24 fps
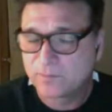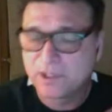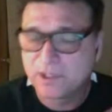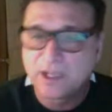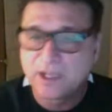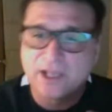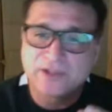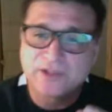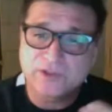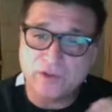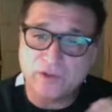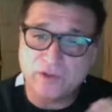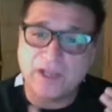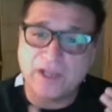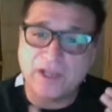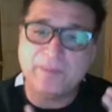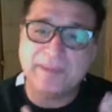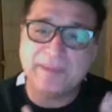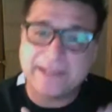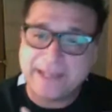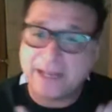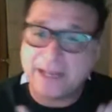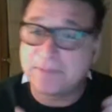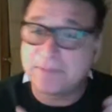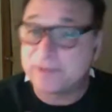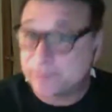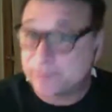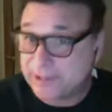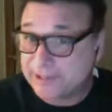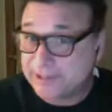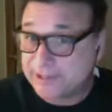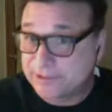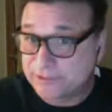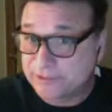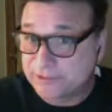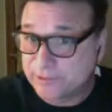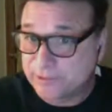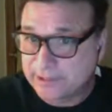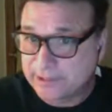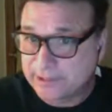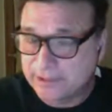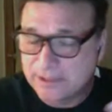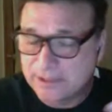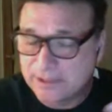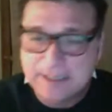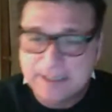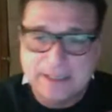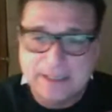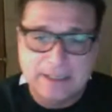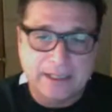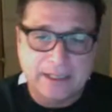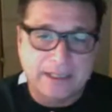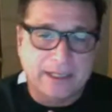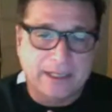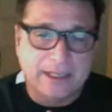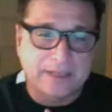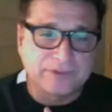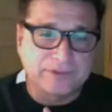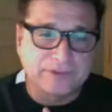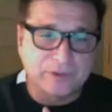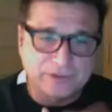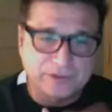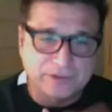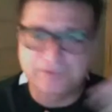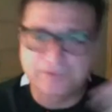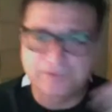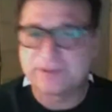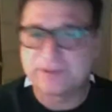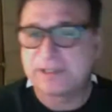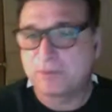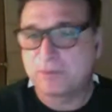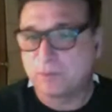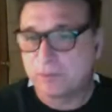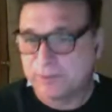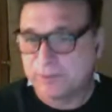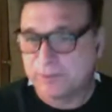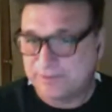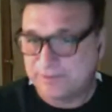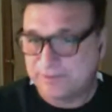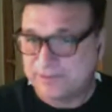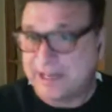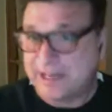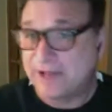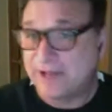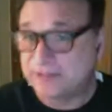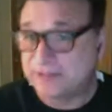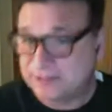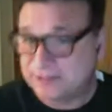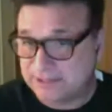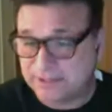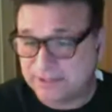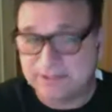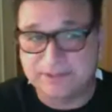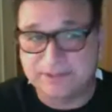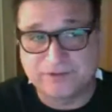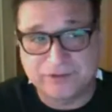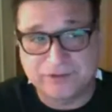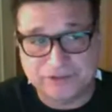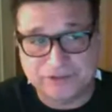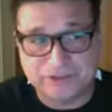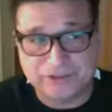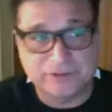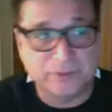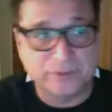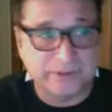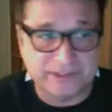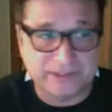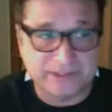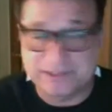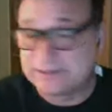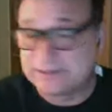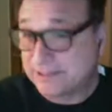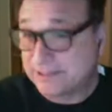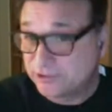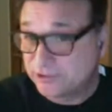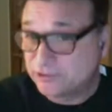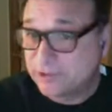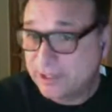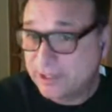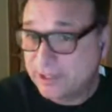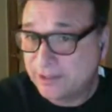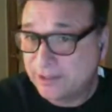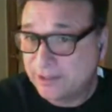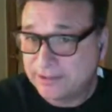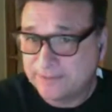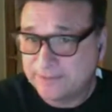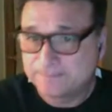So they became the regulatory. No different than what we've now decided to do with this net neutrality.